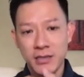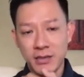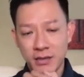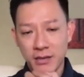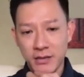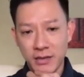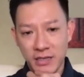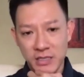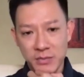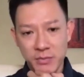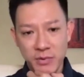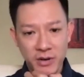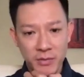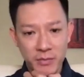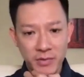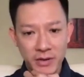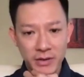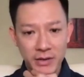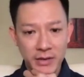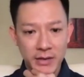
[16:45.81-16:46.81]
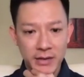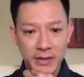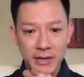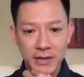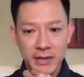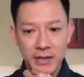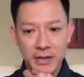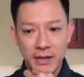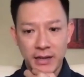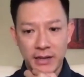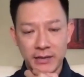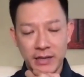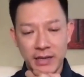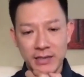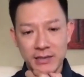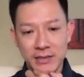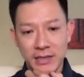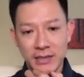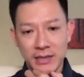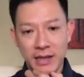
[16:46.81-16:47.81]
an experiment and
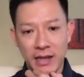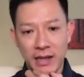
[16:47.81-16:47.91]
things like that.